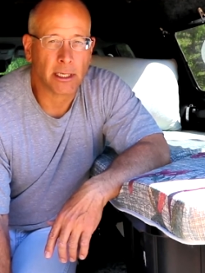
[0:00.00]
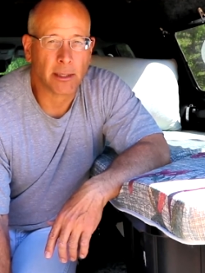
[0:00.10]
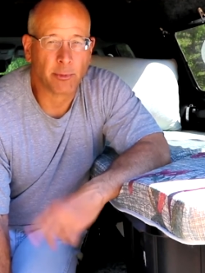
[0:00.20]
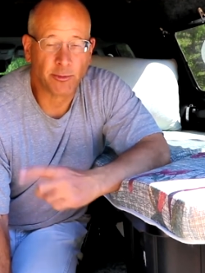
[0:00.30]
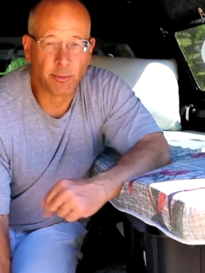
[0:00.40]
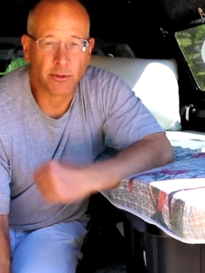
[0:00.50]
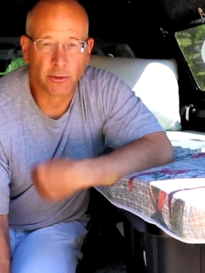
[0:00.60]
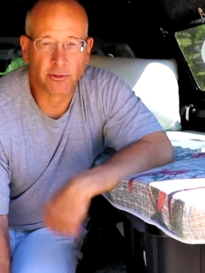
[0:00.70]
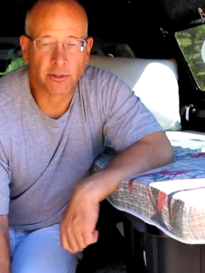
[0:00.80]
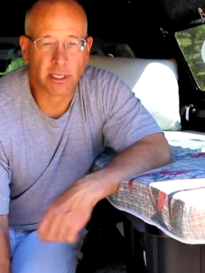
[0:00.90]
please put
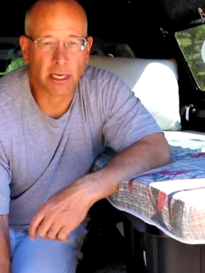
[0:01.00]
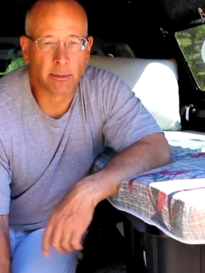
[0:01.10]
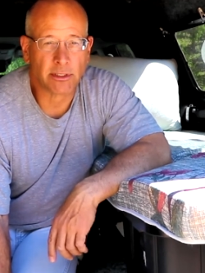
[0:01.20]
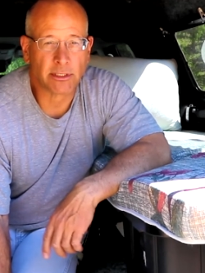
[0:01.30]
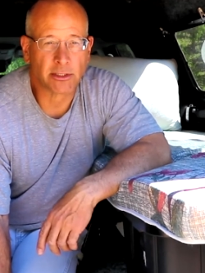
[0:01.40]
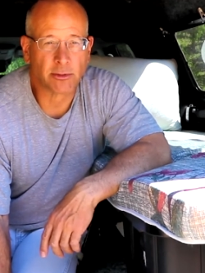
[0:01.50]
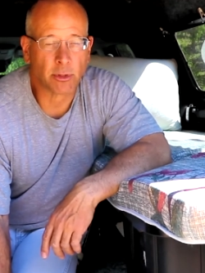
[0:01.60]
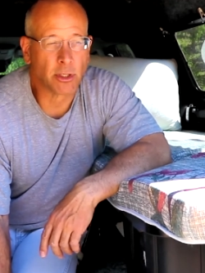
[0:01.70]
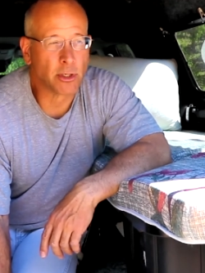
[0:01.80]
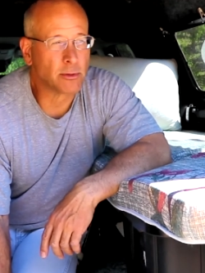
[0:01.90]
those in the comment section
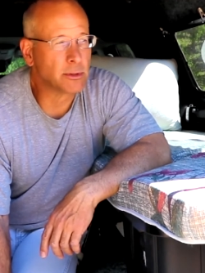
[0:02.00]
below.